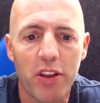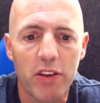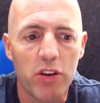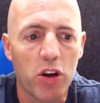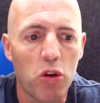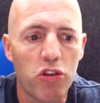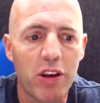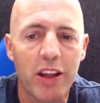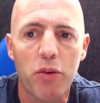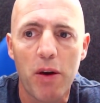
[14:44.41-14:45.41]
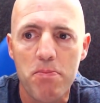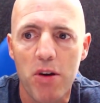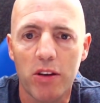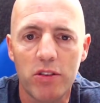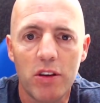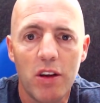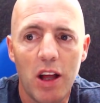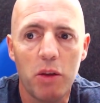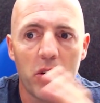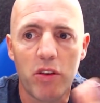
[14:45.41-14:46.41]
They have to negotiate and get the right price.
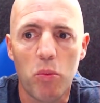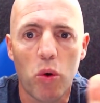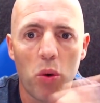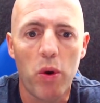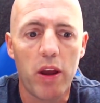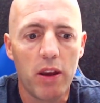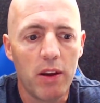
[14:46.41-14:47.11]
Otherwise, they walk away.